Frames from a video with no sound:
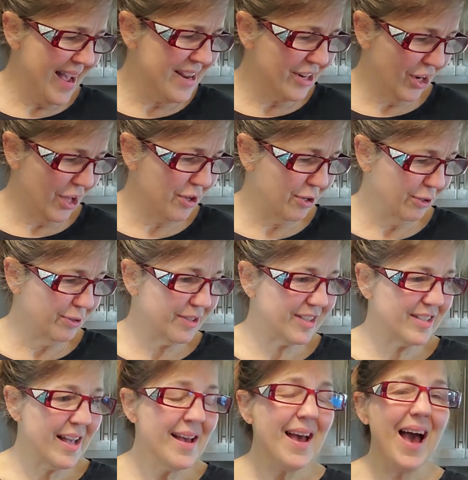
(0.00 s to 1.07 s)
loose,
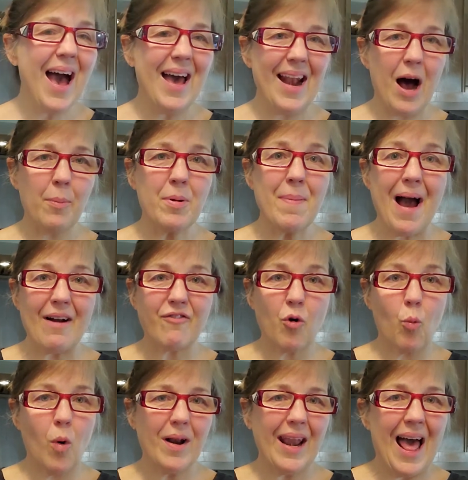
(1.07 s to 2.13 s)
and I'll be back for
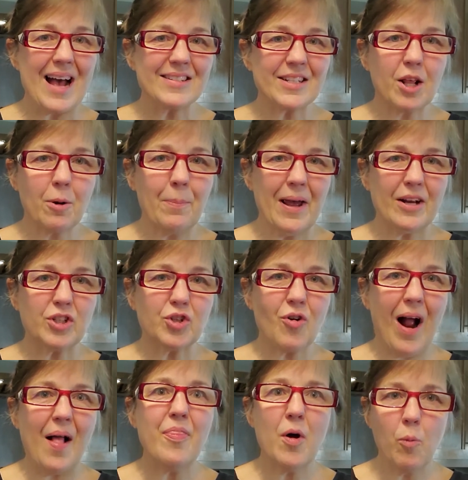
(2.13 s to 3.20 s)
one last little picture,
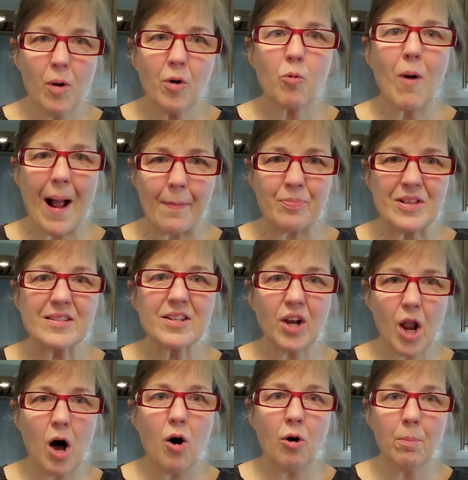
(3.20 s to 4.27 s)
and then we'll wrap this
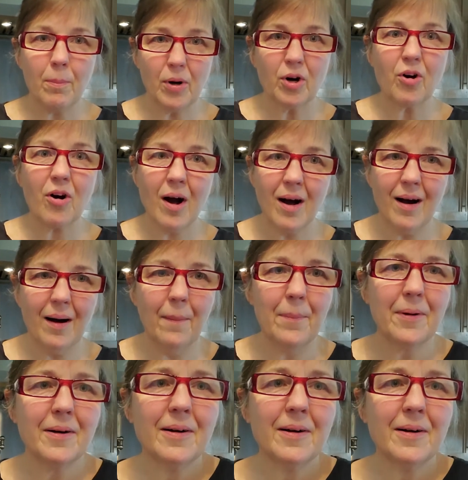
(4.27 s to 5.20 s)
long booger up.